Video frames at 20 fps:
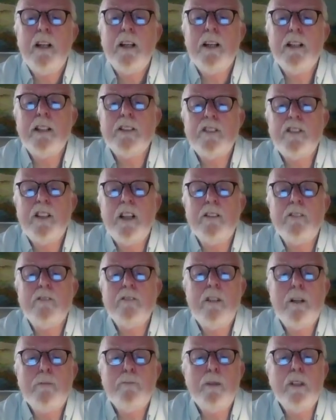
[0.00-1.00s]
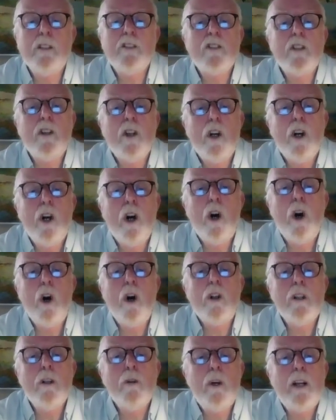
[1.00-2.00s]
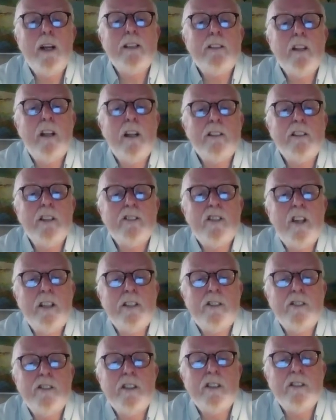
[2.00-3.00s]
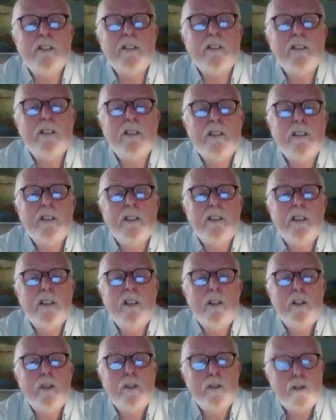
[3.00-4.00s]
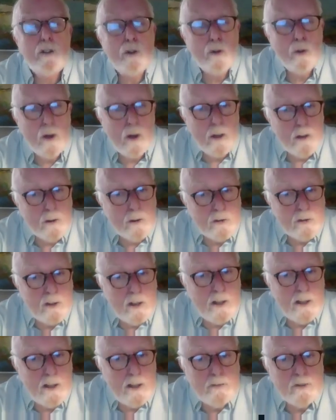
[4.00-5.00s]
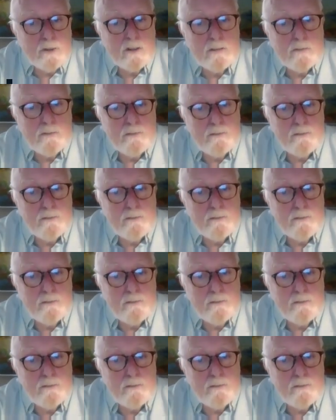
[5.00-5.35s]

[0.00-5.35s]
has sent ripples all the way down the centuries to our own times.